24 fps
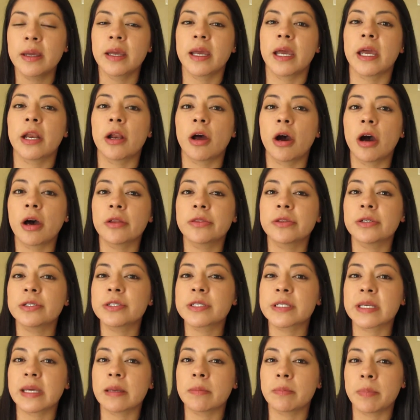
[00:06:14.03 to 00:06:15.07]
And
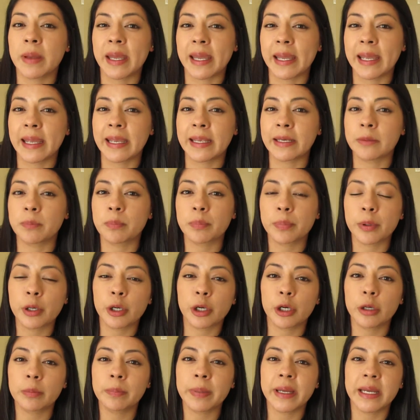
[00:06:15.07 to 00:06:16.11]
authors get paid
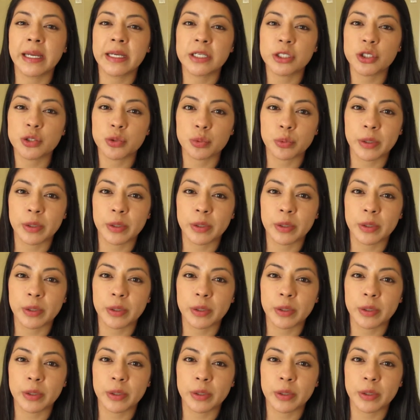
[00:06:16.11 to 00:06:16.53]
per page